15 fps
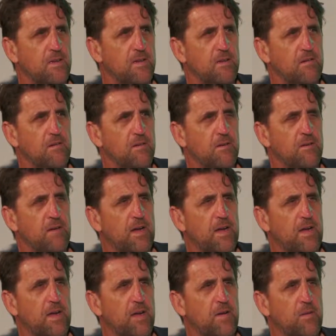and
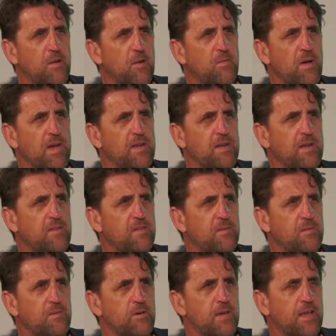I may need
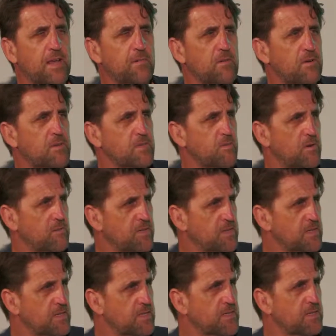to recapitalise my
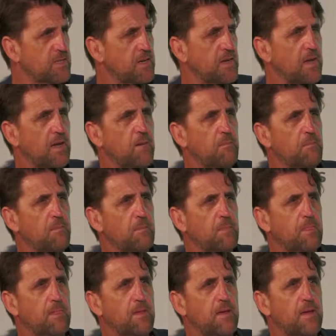business,
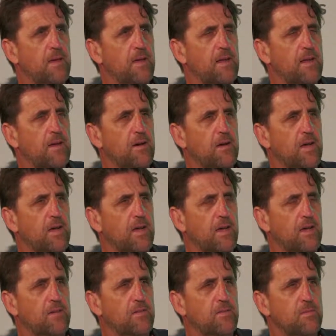and I
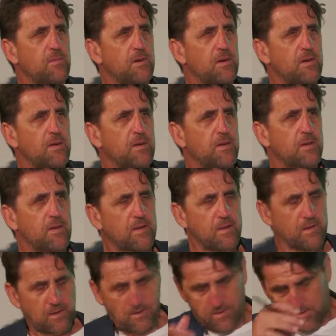go to
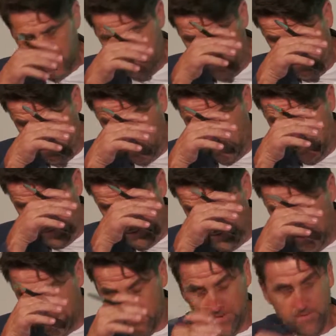wherever I'm
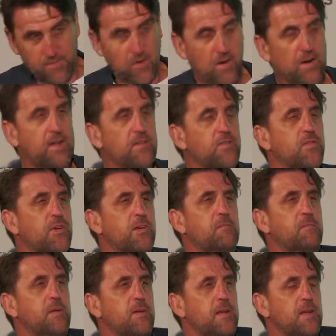getting my finance from,
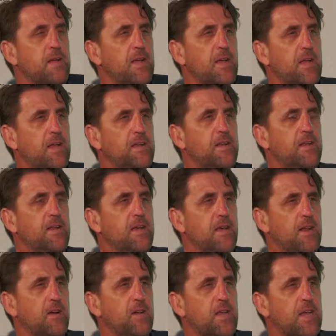and
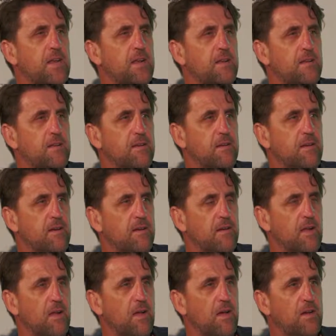I get a
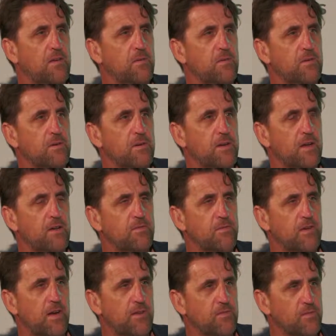loan or an
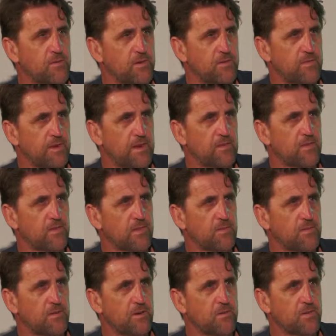overdraft or an advance of
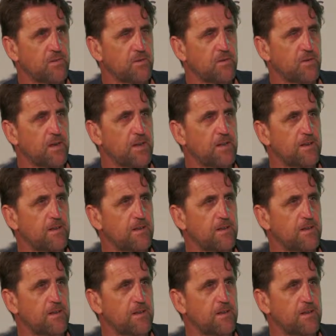some type of some credit.